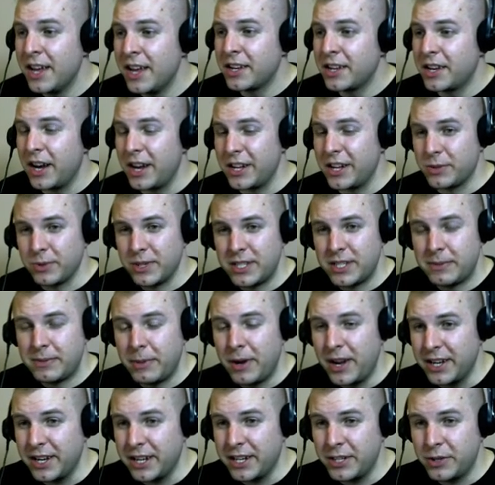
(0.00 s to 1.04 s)
God's
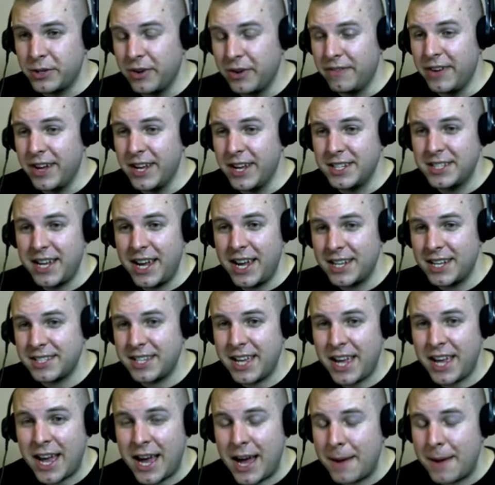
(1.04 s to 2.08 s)
responding to events as they
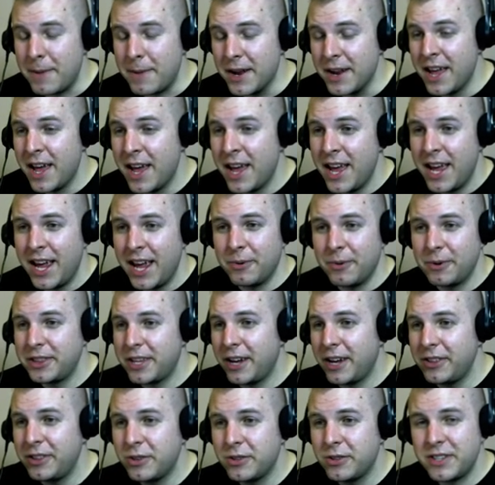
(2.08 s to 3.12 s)
happen. And
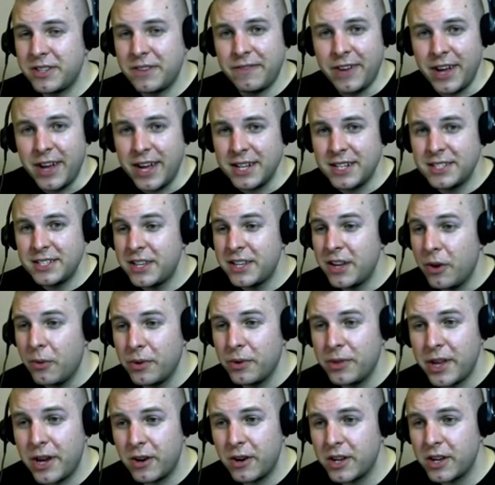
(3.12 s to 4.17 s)
without those events,
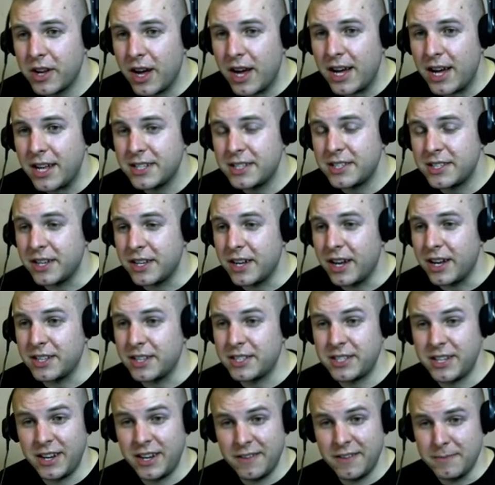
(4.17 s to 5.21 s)
without God's uh,
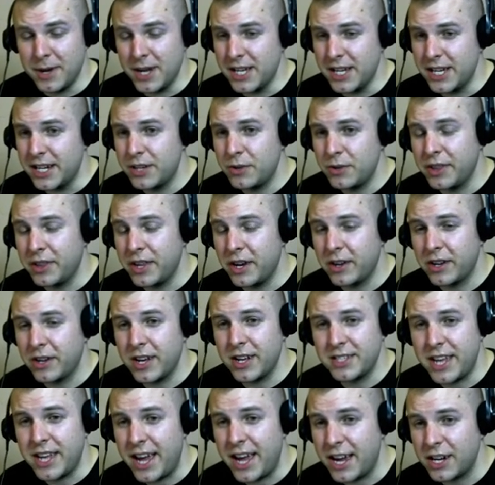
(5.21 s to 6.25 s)
state of mind, without
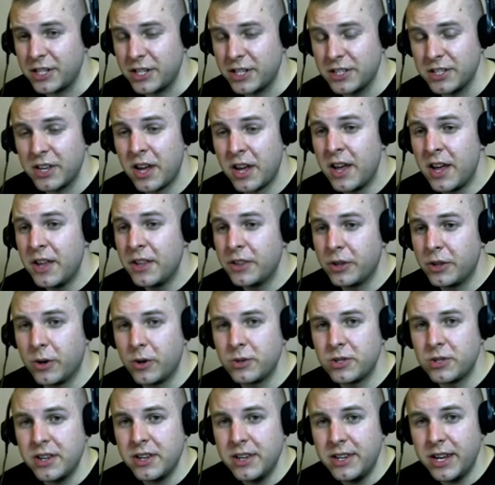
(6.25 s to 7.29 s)
God's actions,
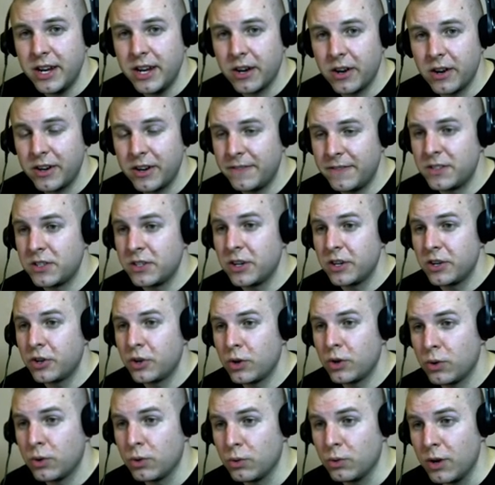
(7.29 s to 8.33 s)
those narratives
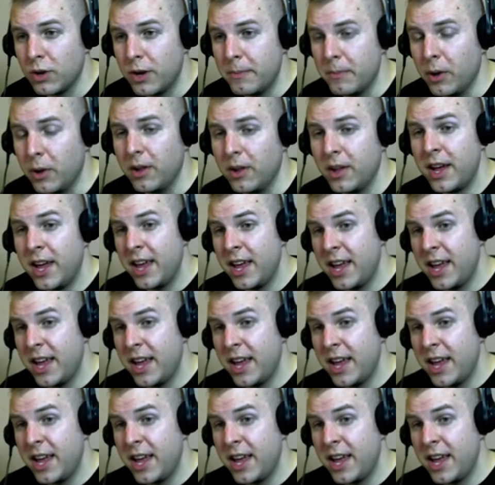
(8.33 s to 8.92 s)
crumble.